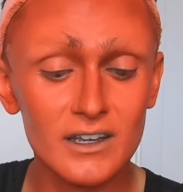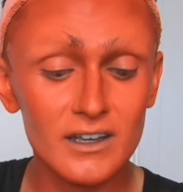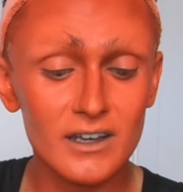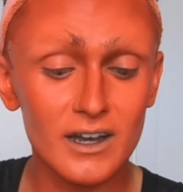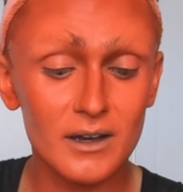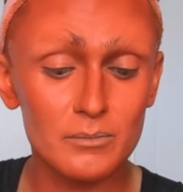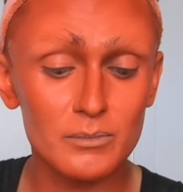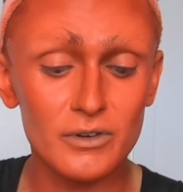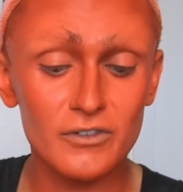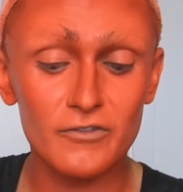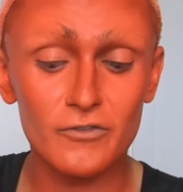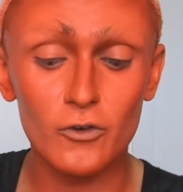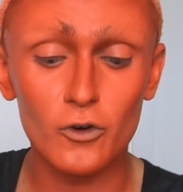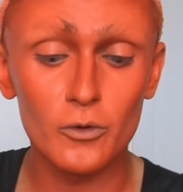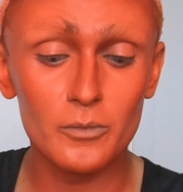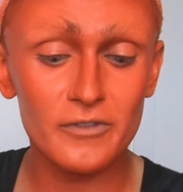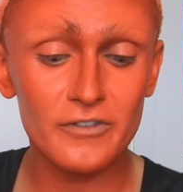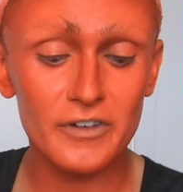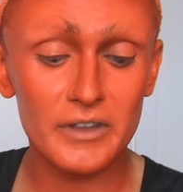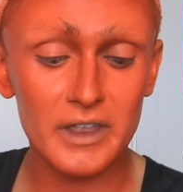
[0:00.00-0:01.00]
and
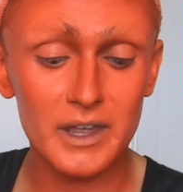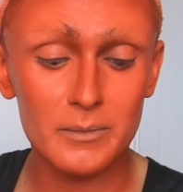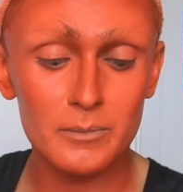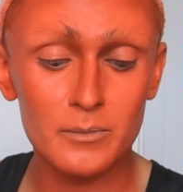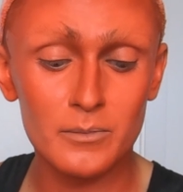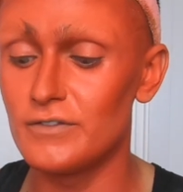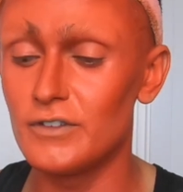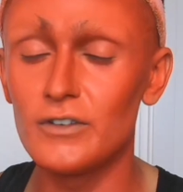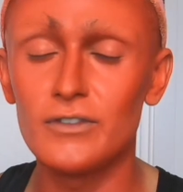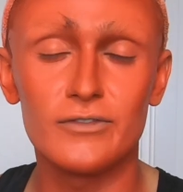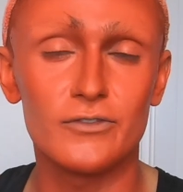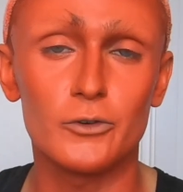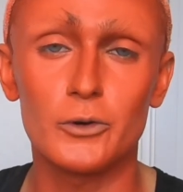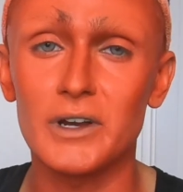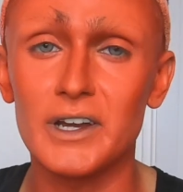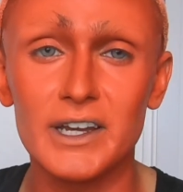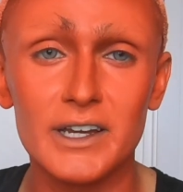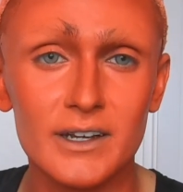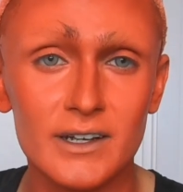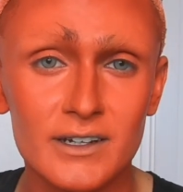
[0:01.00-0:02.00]
perform for them for
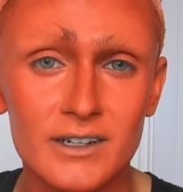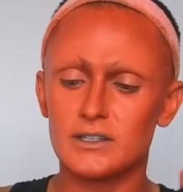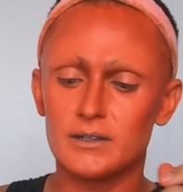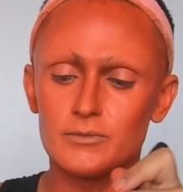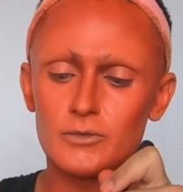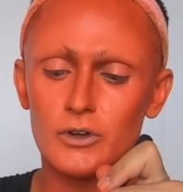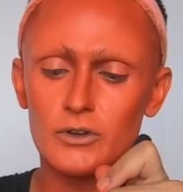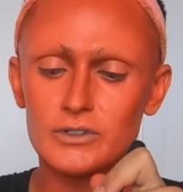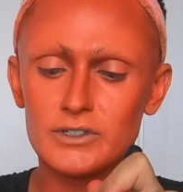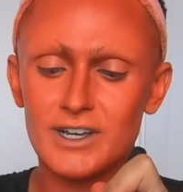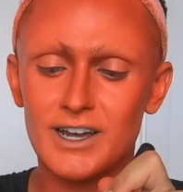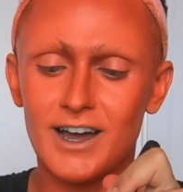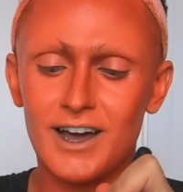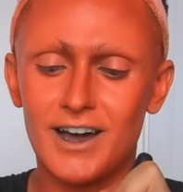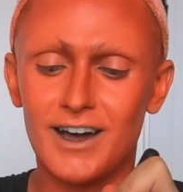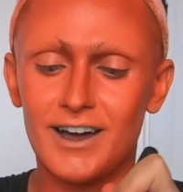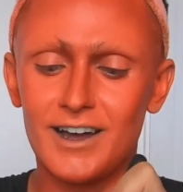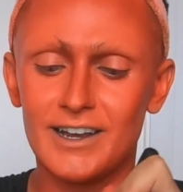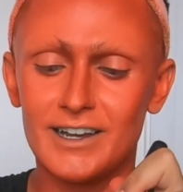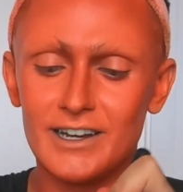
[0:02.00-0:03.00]
free. So I'm going to
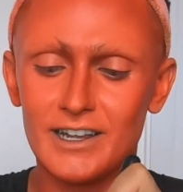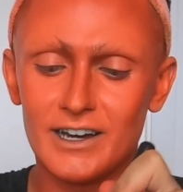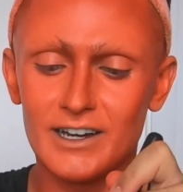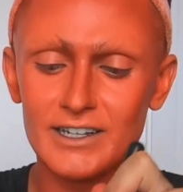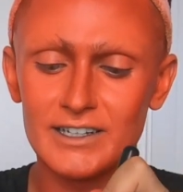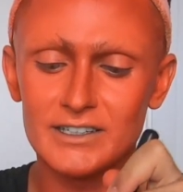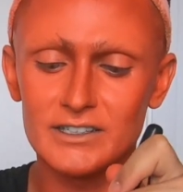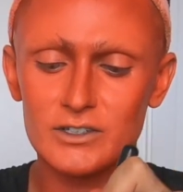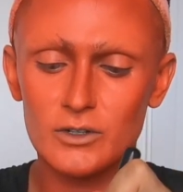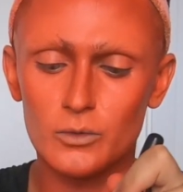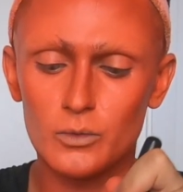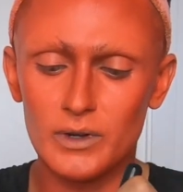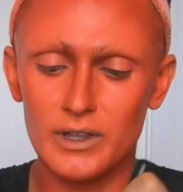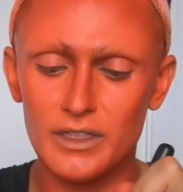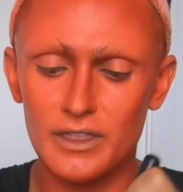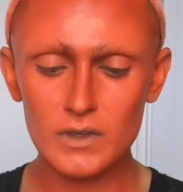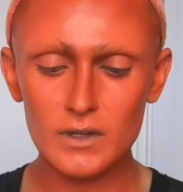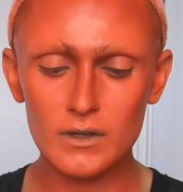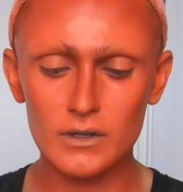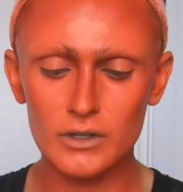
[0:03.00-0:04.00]
highlight
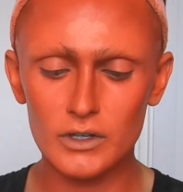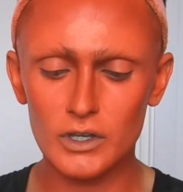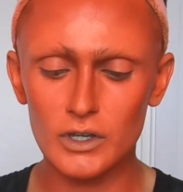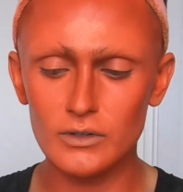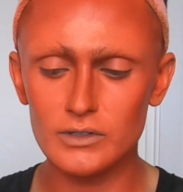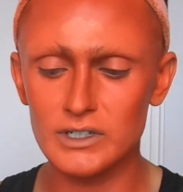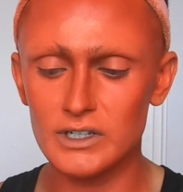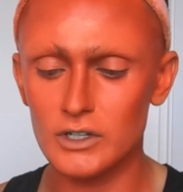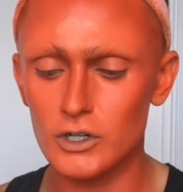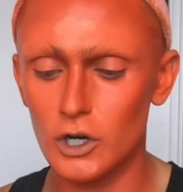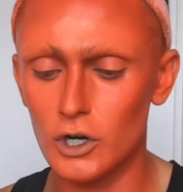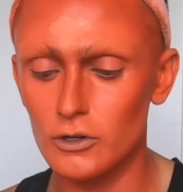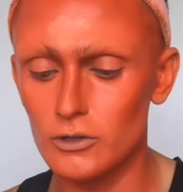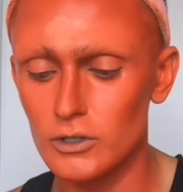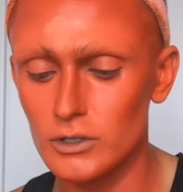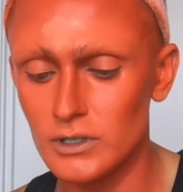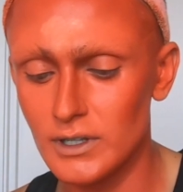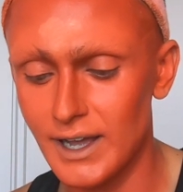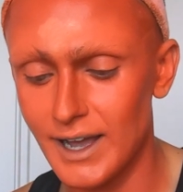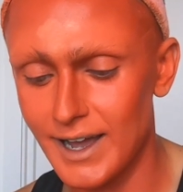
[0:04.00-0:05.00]
with Cutie and
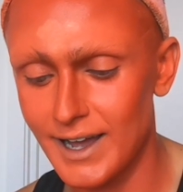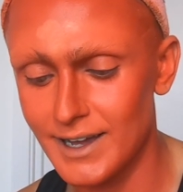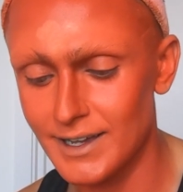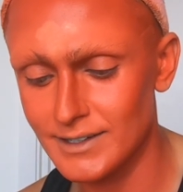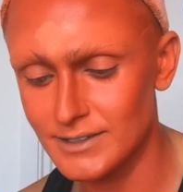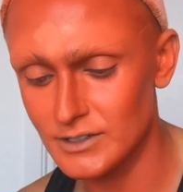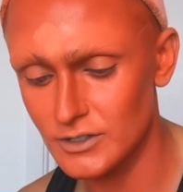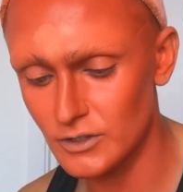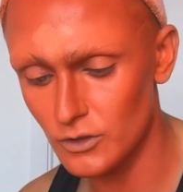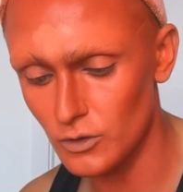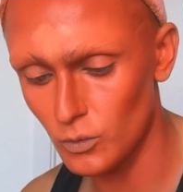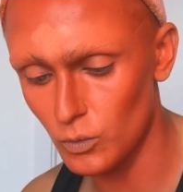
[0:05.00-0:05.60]
Coral and the